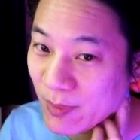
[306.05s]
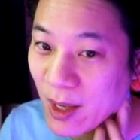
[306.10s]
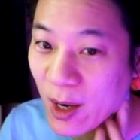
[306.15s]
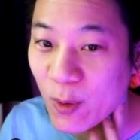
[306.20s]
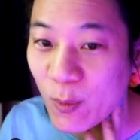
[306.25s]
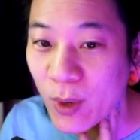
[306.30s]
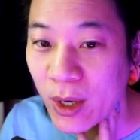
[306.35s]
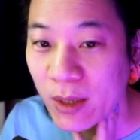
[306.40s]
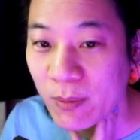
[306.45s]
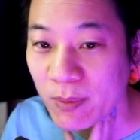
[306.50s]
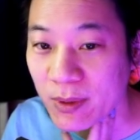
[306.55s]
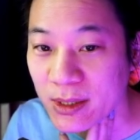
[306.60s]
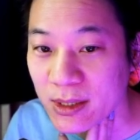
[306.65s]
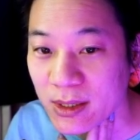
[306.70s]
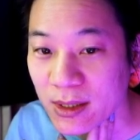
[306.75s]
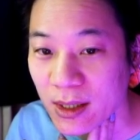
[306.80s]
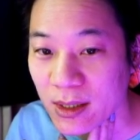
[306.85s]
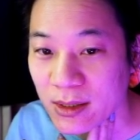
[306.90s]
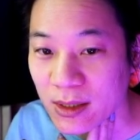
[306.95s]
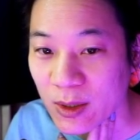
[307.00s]
Awake but
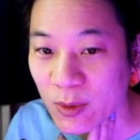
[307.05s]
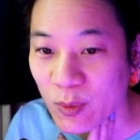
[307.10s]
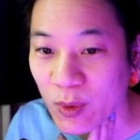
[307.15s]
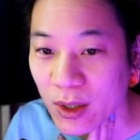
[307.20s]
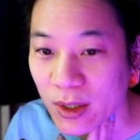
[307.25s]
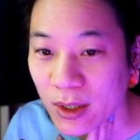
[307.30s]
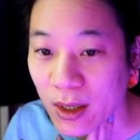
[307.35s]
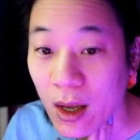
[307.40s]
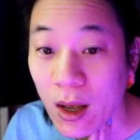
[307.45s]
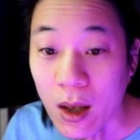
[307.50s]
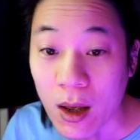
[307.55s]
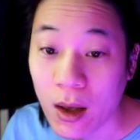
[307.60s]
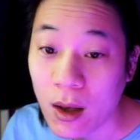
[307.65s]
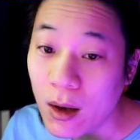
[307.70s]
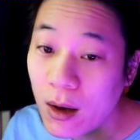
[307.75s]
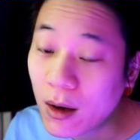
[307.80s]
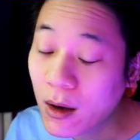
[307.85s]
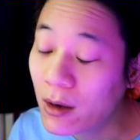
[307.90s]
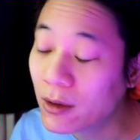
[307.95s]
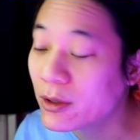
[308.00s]
starting work.
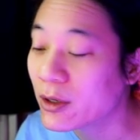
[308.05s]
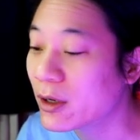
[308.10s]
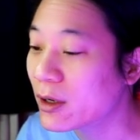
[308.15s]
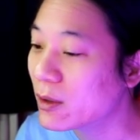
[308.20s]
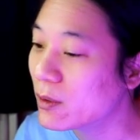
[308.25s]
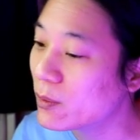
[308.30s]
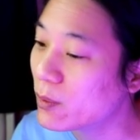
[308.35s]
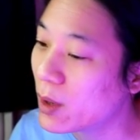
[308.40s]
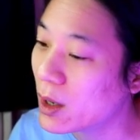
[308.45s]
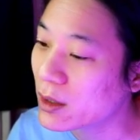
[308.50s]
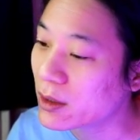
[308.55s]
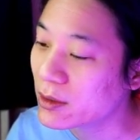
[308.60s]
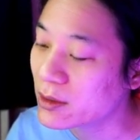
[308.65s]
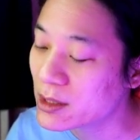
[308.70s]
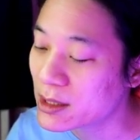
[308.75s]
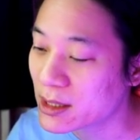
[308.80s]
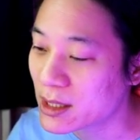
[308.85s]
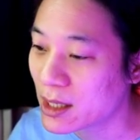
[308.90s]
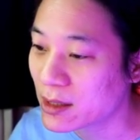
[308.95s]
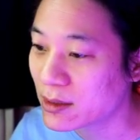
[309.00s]
Oh, you got to work on
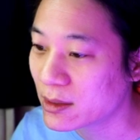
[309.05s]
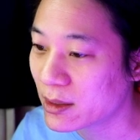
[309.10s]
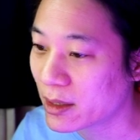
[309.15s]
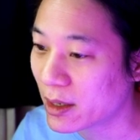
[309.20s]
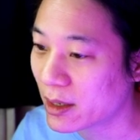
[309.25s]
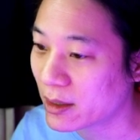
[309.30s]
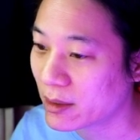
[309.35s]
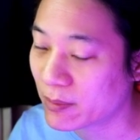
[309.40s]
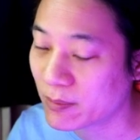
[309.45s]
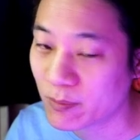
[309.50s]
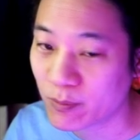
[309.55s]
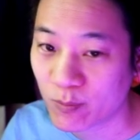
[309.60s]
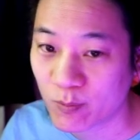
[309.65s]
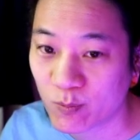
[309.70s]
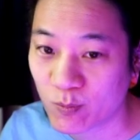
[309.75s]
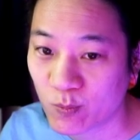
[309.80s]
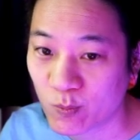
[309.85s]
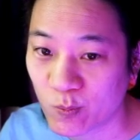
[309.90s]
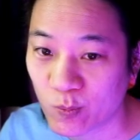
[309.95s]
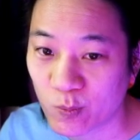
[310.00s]
a Saturday.
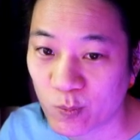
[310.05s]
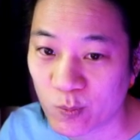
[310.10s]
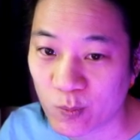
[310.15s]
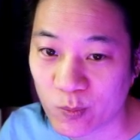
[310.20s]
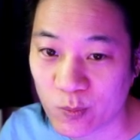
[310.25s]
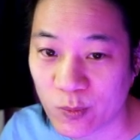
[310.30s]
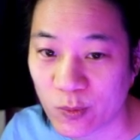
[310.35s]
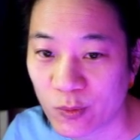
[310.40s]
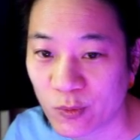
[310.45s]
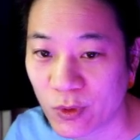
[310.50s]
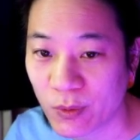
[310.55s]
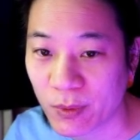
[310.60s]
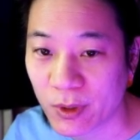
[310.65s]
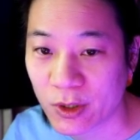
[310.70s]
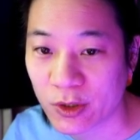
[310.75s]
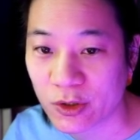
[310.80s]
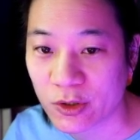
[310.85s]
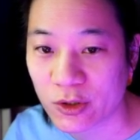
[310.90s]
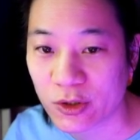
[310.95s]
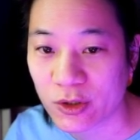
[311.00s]

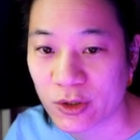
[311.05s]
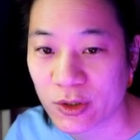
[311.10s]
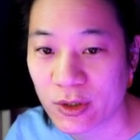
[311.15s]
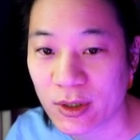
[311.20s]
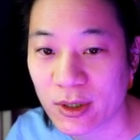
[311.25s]
Rubbish.